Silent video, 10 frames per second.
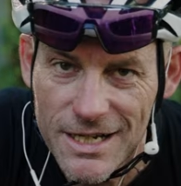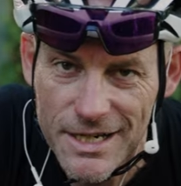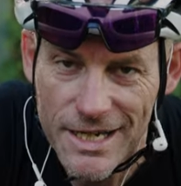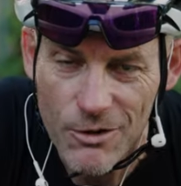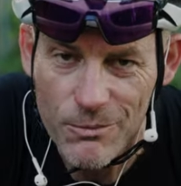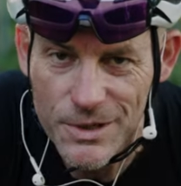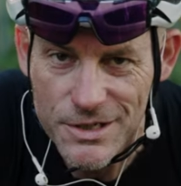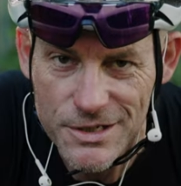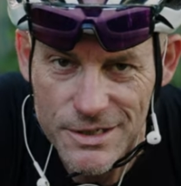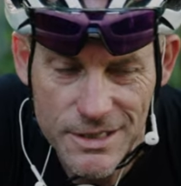and help
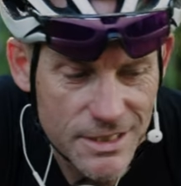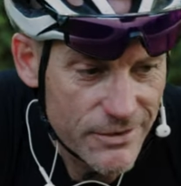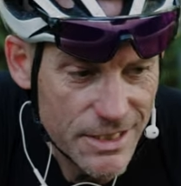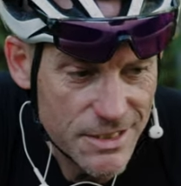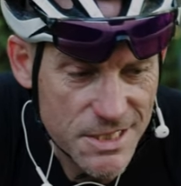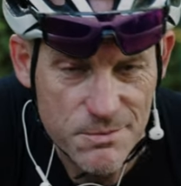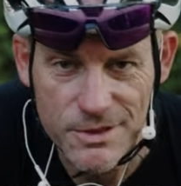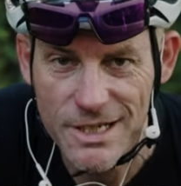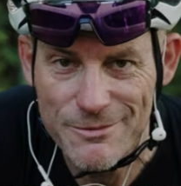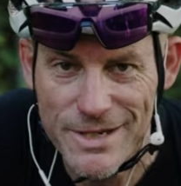when you're
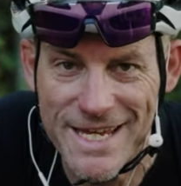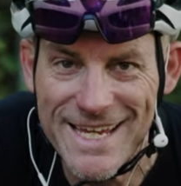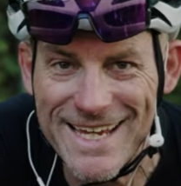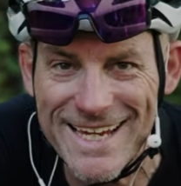desperate like me.